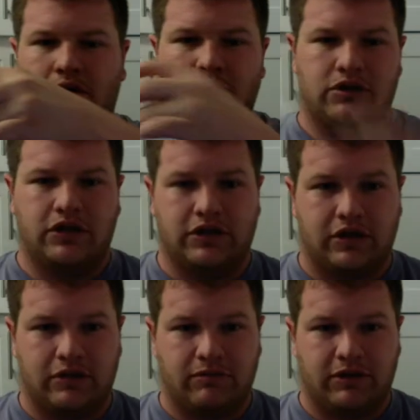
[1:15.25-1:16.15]
So these are
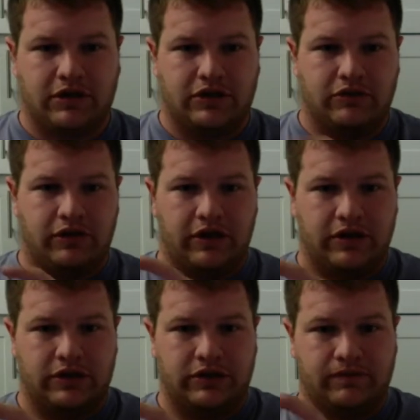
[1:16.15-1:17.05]
going to be the 2
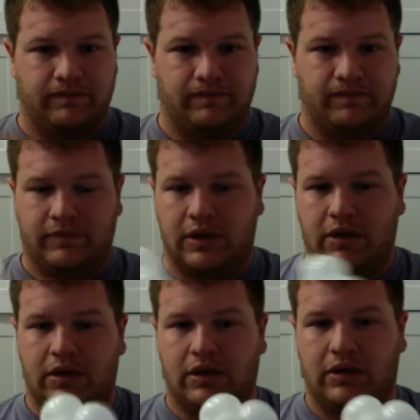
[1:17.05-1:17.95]
ears,
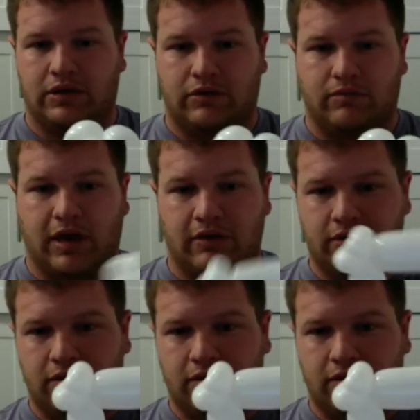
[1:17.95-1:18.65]
and then the 2 mouths,